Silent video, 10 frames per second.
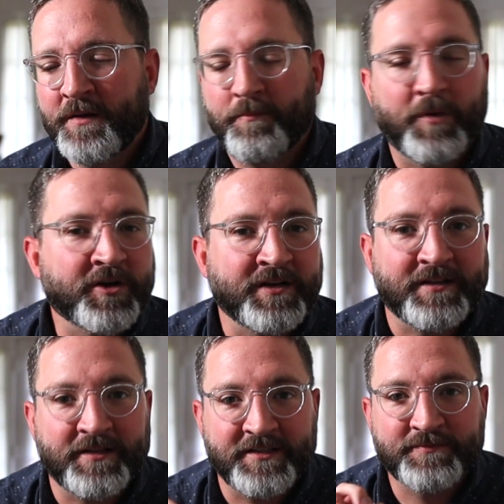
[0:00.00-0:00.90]
Marketing
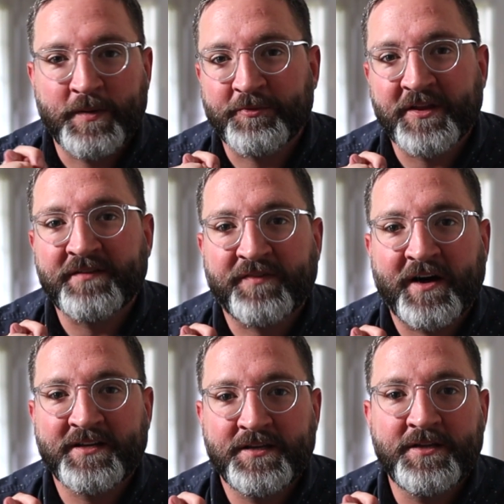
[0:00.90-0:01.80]
leads, people that
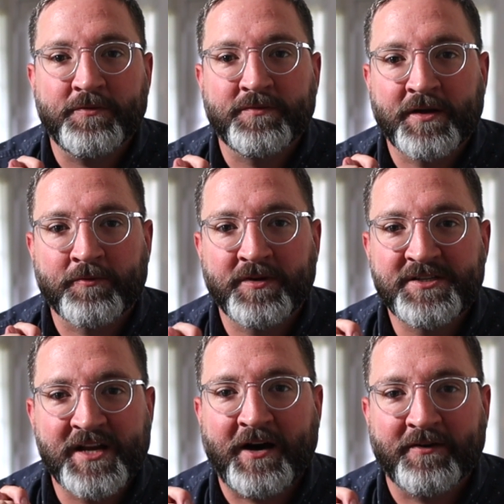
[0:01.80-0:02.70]
find you, that
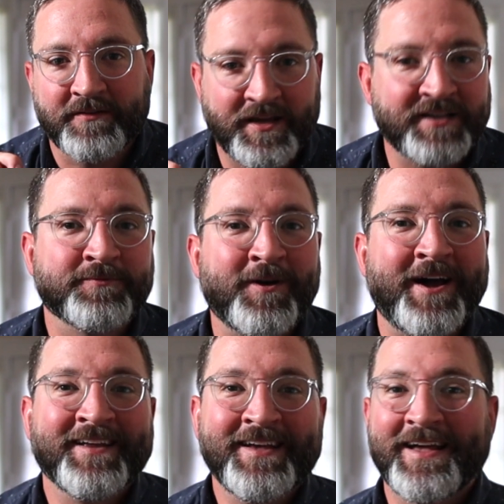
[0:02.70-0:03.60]
reach out. Guess
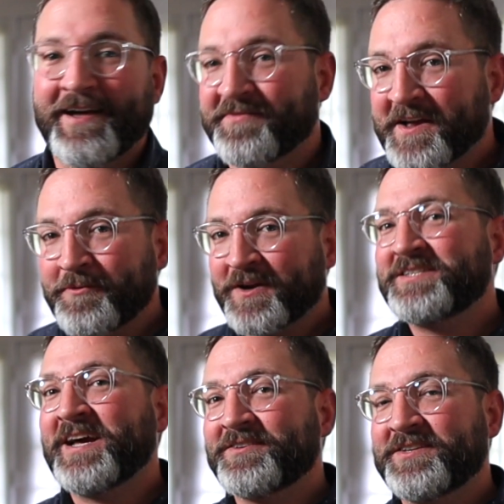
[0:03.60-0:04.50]
what? If they reach
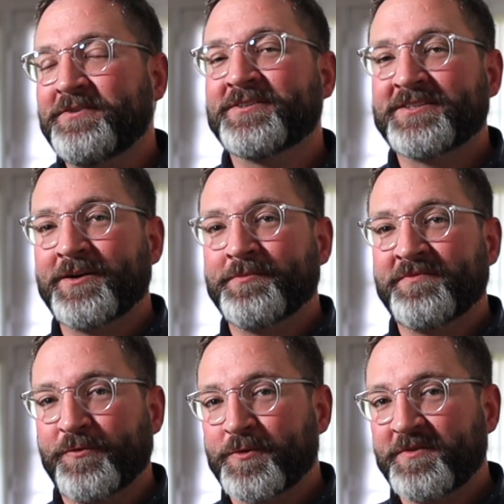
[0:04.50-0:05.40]
out to you in some
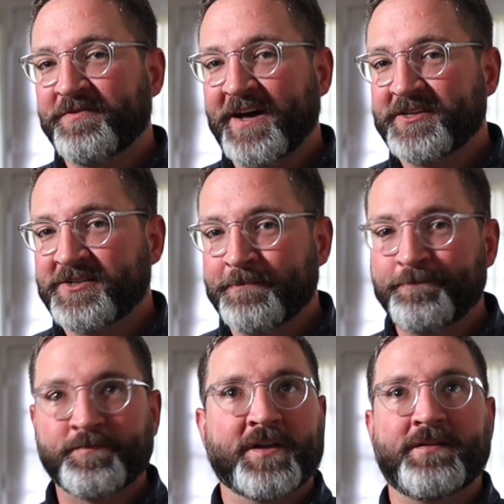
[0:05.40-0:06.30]
form or
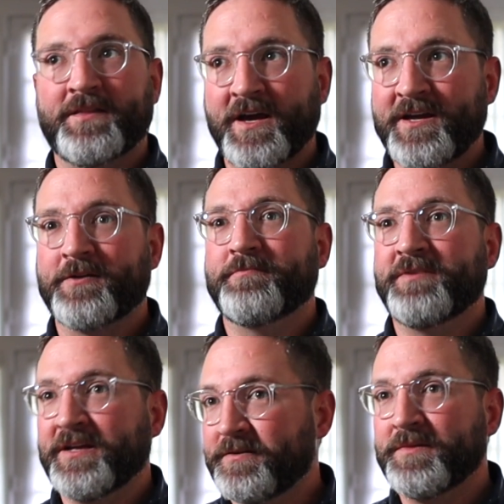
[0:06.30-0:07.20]
fashion, they're
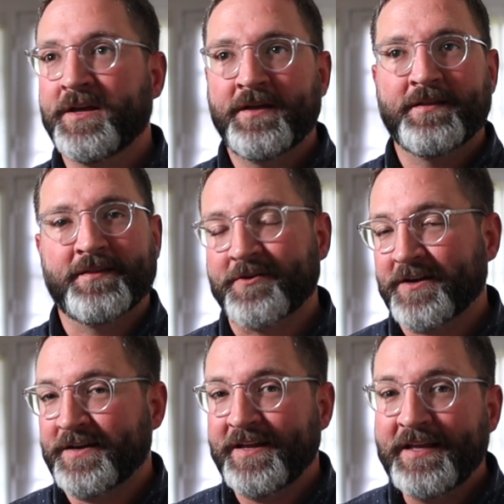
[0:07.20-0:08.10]
in
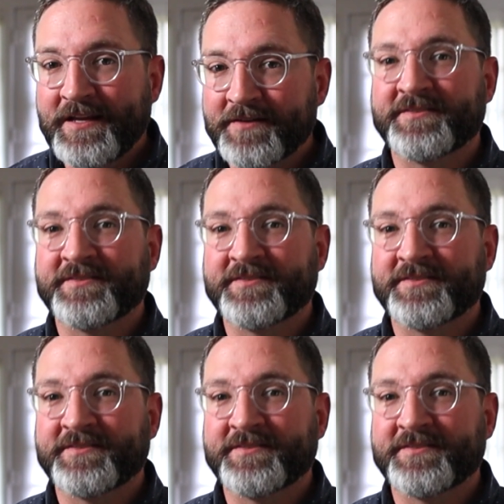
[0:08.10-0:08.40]
need of